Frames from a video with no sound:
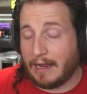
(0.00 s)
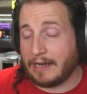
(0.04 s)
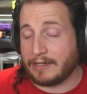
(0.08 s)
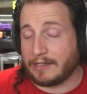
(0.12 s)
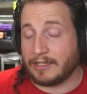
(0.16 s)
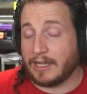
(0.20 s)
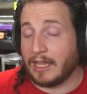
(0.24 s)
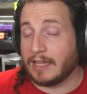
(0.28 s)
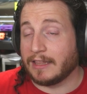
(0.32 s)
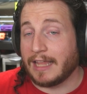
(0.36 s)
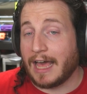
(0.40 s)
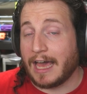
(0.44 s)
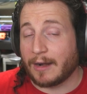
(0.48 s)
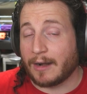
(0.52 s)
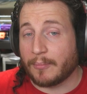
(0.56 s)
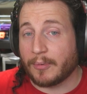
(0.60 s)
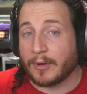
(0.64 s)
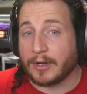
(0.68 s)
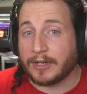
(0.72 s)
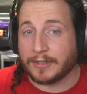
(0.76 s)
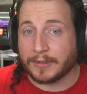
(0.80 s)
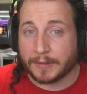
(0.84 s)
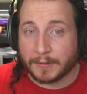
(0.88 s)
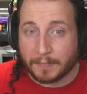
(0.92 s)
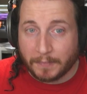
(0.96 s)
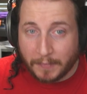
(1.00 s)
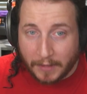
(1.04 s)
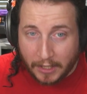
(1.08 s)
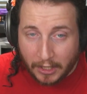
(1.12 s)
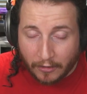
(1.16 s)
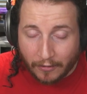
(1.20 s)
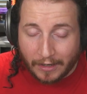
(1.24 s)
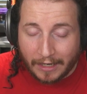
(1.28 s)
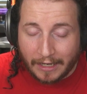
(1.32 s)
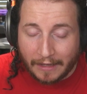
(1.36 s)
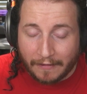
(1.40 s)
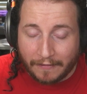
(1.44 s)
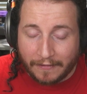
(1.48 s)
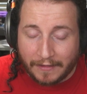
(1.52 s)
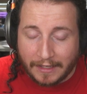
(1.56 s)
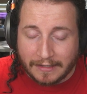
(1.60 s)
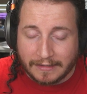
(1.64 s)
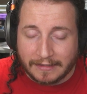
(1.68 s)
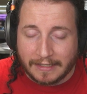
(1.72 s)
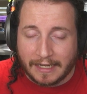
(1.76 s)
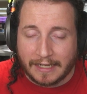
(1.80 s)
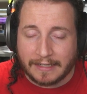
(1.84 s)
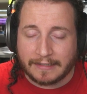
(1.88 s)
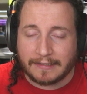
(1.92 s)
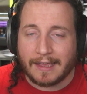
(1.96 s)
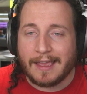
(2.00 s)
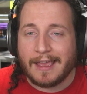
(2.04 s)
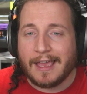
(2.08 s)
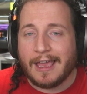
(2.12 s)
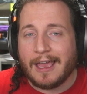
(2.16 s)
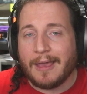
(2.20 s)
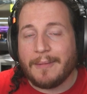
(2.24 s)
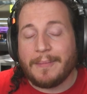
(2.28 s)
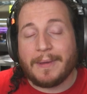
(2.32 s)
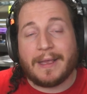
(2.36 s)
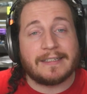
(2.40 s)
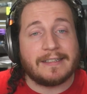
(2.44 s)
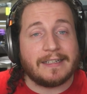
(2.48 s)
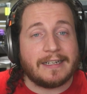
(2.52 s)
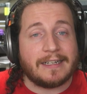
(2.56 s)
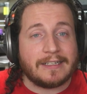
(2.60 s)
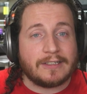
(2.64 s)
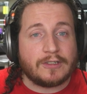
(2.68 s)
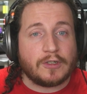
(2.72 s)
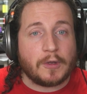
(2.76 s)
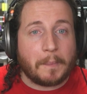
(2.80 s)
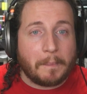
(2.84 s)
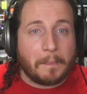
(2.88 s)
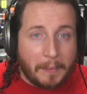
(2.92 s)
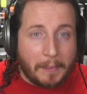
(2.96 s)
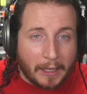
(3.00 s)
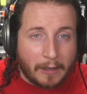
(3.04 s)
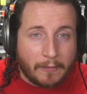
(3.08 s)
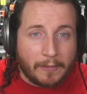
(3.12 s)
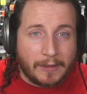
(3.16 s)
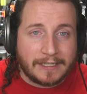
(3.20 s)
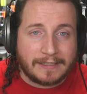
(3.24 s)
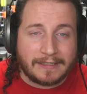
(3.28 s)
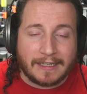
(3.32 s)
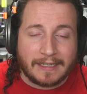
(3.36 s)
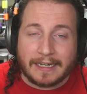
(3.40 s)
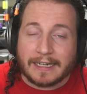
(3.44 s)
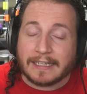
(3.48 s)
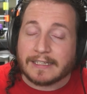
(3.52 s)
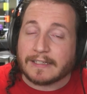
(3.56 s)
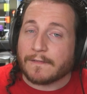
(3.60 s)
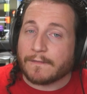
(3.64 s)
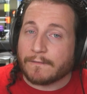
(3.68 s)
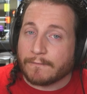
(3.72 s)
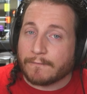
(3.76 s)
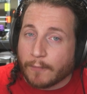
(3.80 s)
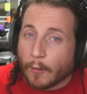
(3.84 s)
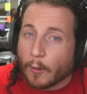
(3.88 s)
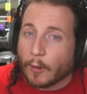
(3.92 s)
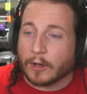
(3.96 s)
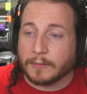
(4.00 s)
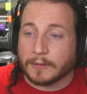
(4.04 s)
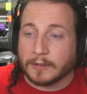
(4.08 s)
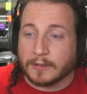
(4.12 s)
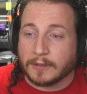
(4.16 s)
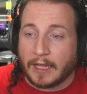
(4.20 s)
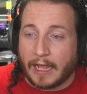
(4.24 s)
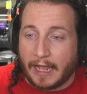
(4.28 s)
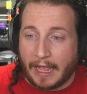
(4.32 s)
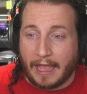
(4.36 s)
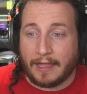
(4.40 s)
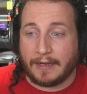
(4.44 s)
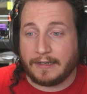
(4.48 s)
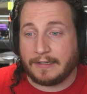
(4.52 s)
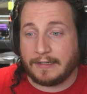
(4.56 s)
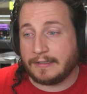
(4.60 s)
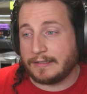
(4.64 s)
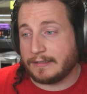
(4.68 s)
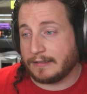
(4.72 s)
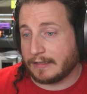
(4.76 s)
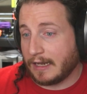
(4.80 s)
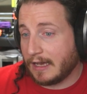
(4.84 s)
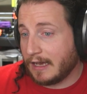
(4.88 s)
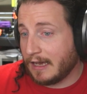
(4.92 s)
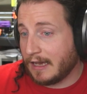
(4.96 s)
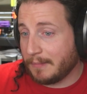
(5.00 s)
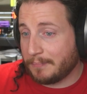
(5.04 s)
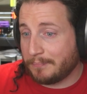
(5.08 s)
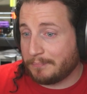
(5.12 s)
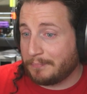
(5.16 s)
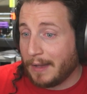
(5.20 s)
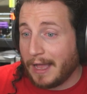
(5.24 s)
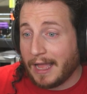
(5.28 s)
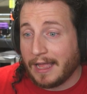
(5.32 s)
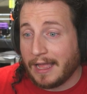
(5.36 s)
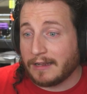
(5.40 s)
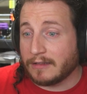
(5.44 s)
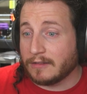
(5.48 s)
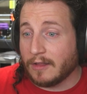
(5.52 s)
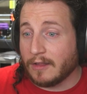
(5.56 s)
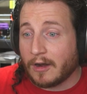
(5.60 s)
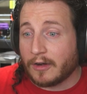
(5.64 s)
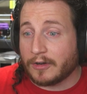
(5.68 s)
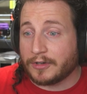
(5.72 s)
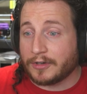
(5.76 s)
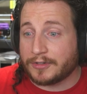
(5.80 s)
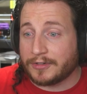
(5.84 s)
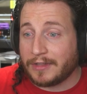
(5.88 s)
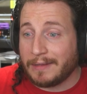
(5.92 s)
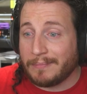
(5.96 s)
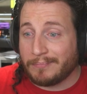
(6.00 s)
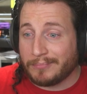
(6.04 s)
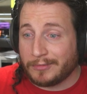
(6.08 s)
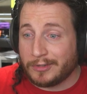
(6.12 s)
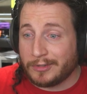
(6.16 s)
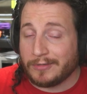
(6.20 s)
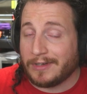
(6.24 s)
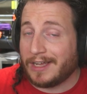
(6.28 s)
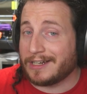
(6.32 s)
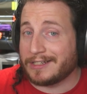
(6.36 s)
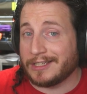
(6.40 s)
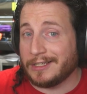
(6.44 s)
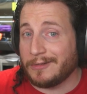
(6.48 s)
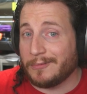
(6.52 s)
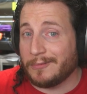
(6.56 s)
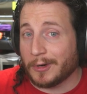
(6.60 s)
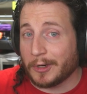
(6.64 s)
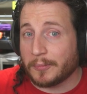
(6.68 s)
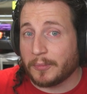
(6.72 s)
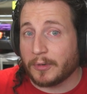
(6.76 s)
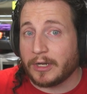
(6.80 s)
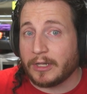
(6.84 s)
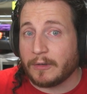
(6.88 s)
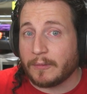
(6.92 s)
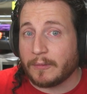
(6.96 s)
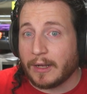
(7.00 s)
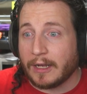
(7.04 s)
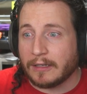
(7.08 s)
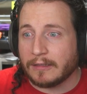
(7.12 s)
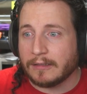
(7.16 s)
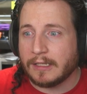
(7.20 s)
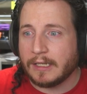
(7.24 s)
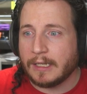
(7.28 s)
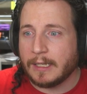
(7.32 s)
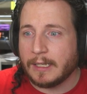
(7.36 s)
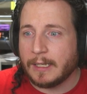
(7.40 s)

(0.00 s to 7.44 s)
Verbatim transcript: actually a lot of printers period these days because it is ubiquitous, it is affordable, and uh, by and large, they do actually work pretty well. The